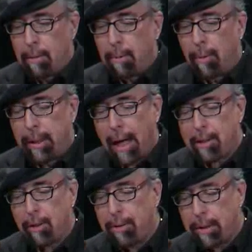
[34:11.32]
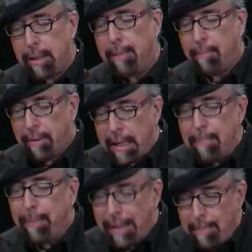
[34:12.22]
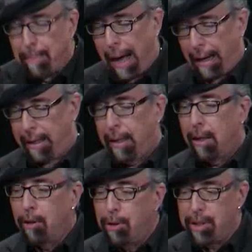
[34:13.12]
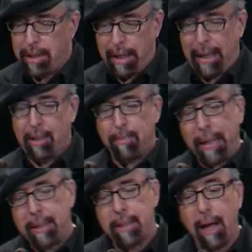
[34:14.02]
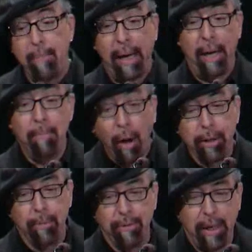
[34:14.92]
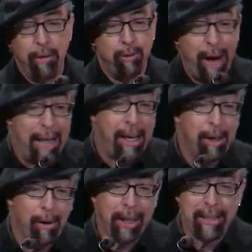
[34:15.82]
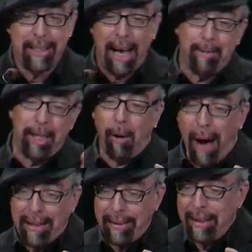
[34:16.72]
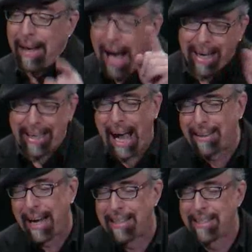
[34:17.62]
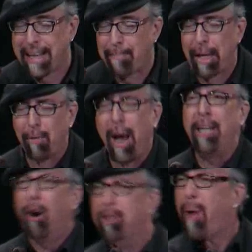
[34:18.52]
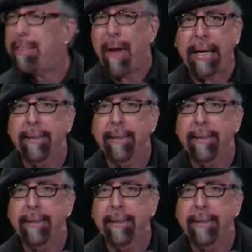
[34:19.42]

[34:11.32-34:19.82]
But when not so deep, deep Deepak loses it and spends his time making multiple videos, ranting and calling us names, you know what? I'm going to count that as a skeptic win. Who's with me?